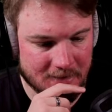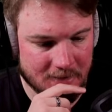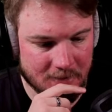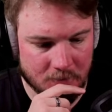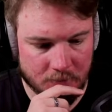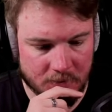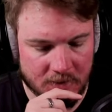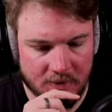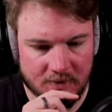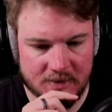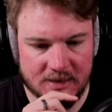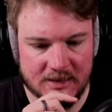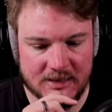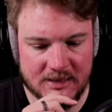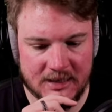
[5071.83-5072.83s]
I don't think
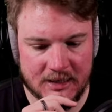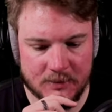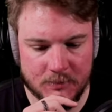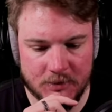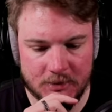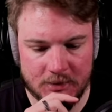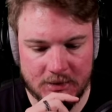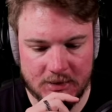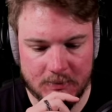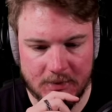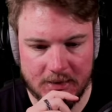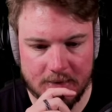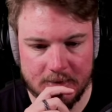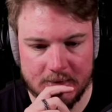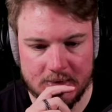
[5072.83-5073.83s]
there's any sound, but either
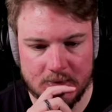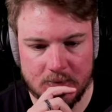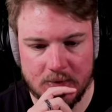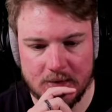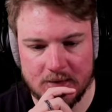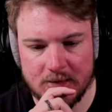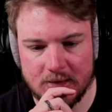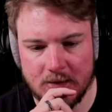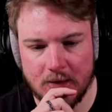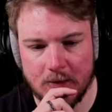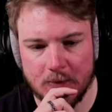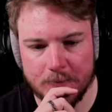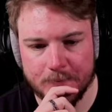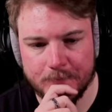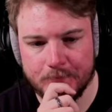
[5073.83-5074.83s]
way, let's do this.
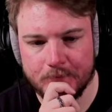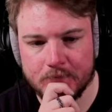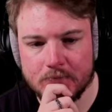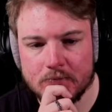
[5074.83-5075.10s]
So,